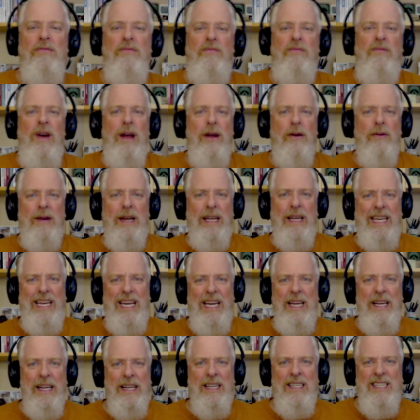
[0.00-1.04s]
very
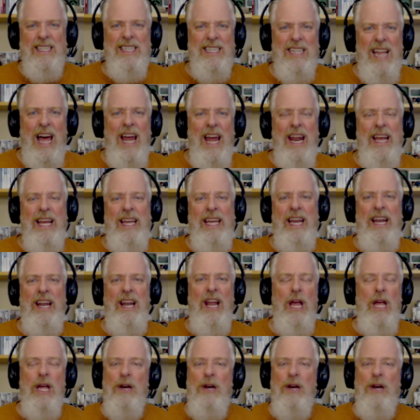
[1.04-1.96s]
kinesthetic and,